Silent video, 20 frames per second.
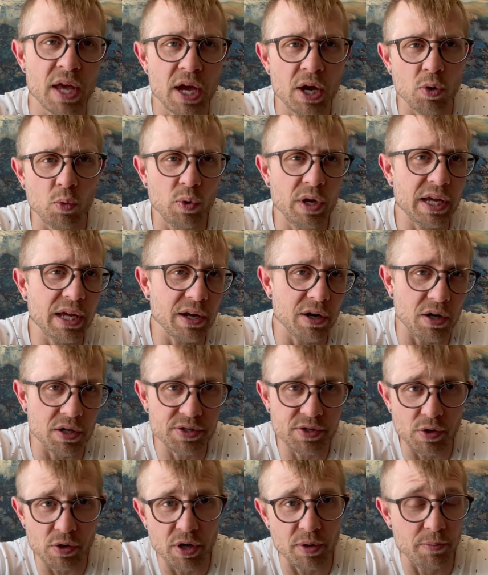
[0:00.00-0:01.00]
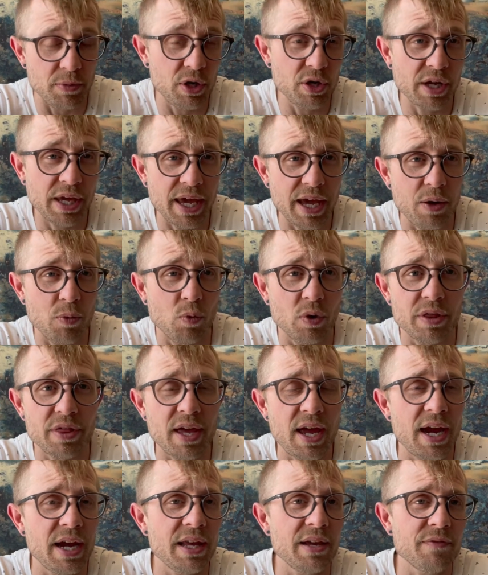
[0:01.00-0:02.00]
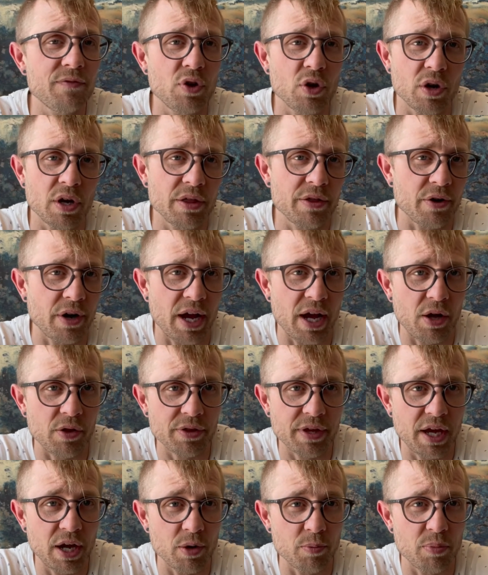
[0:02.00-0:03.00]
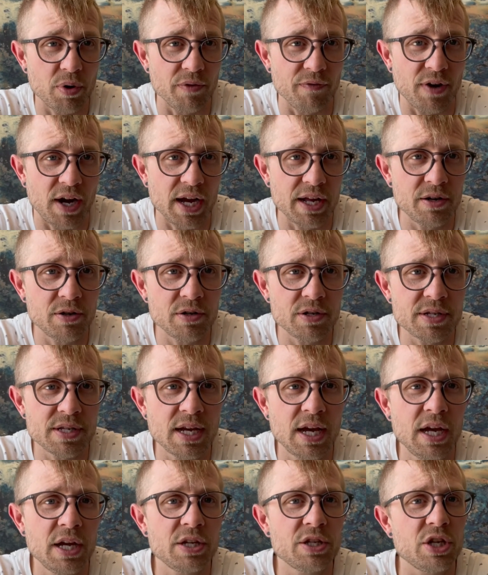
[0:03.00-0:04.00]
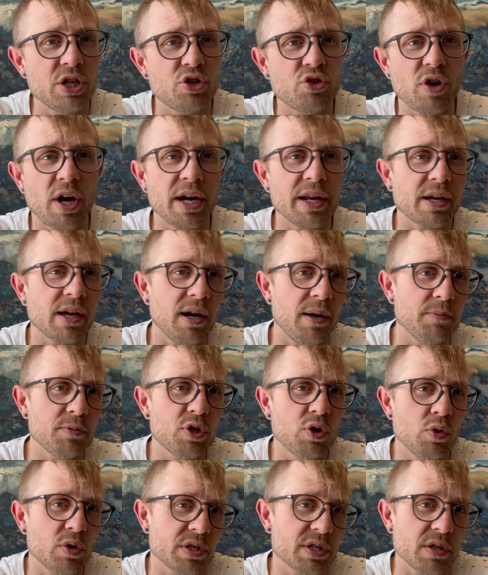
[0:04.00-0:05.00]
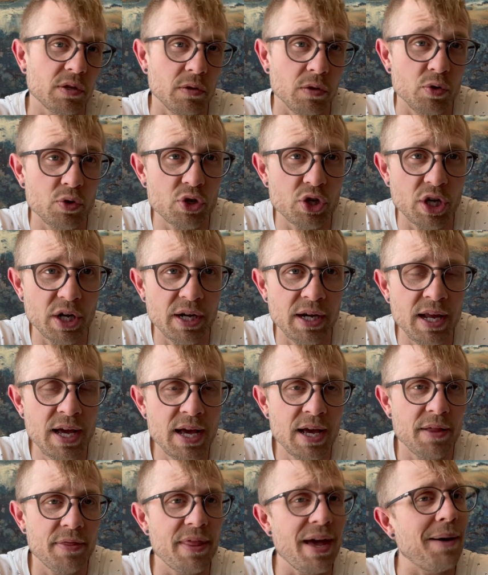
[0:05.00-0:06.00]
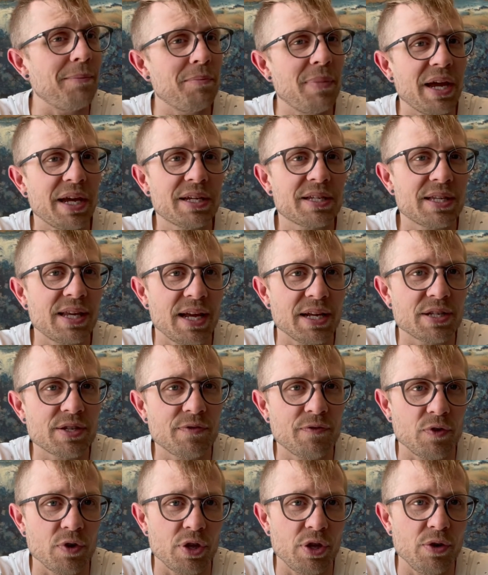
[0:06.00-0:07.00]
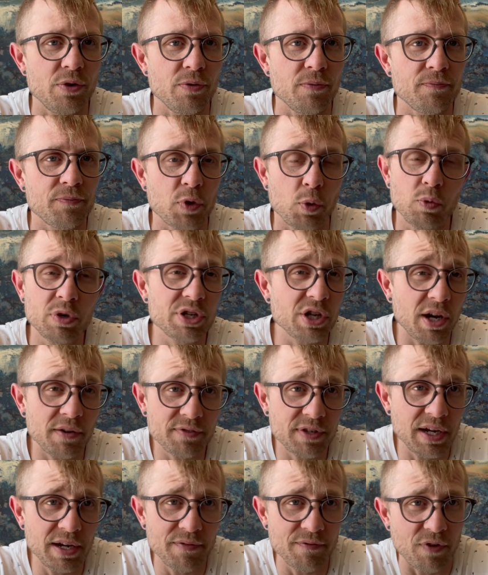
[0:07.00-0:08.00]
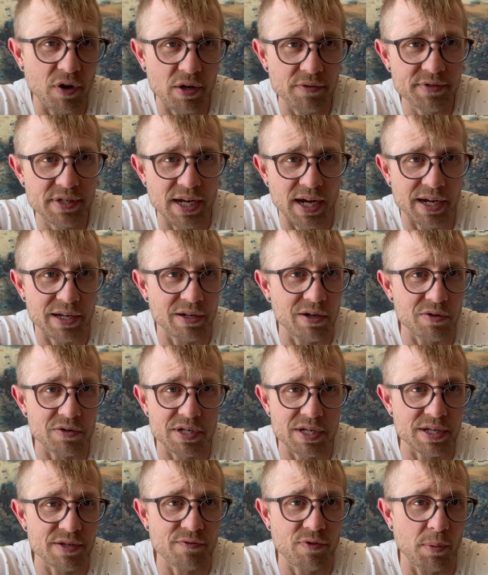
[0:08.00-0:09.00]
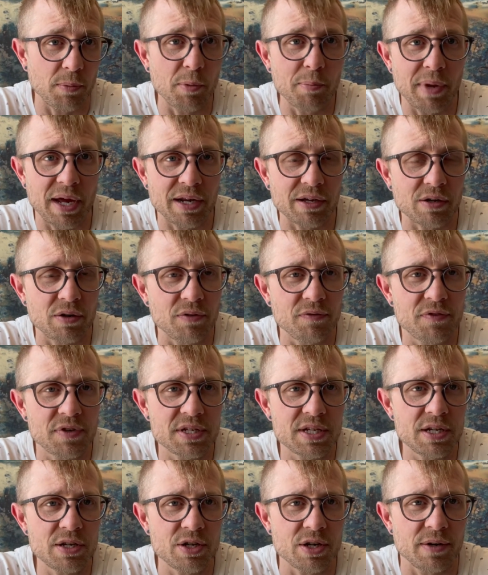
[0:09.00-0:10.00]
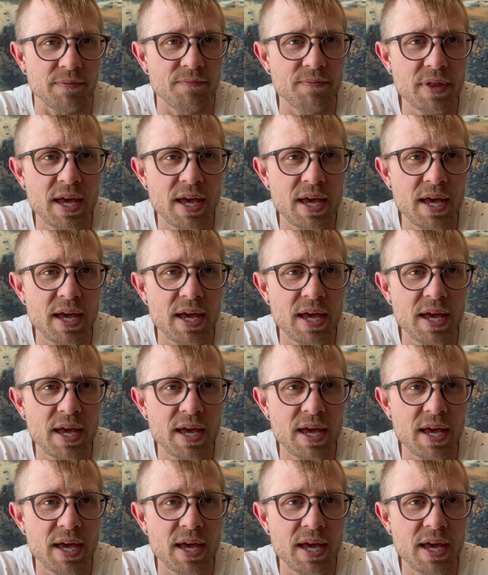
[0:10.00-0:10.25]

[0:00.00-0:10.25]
We can also communicate with any of your other healthcare providers to try to come to a solution that makes sense for you, which often involves diagnosis from a medical physician.